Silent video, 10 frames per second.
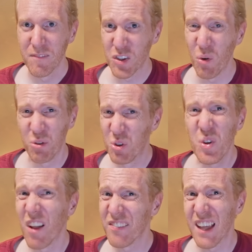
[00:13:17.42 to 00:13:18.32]
So
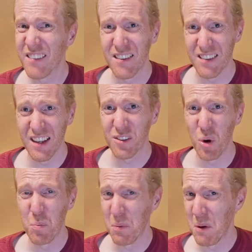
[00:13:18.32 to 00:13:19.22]
do not get this
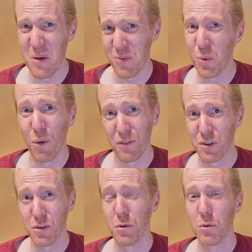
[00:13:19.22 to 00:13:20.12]
telescope if you want
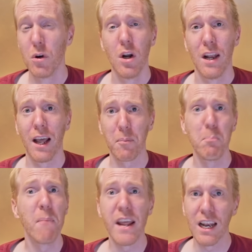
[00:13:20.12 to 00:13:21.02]
to do like
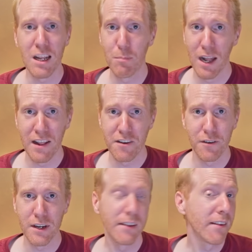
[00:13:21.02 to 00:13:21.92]
mainly
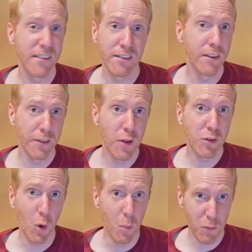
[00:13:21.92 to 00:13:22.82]
planetary. This is not the
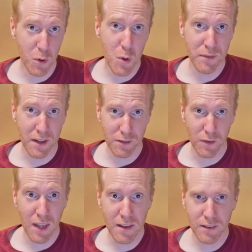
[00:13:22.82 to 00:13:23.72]
scope for you if that's
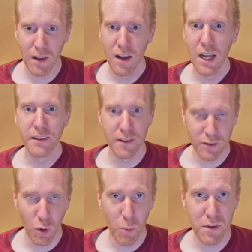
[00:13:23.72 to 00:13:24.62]
the case. The
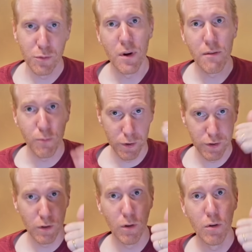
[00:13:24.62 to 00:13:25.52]
scope is really for
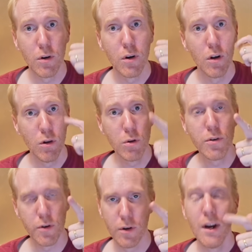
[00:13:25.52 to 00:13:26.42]
solar,
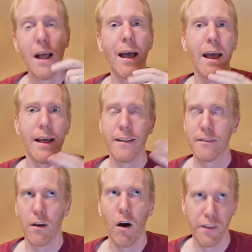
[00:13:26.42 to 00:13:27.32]
lunar,
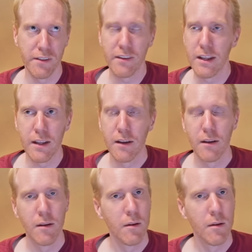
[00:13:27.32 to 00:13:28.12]
and honestly,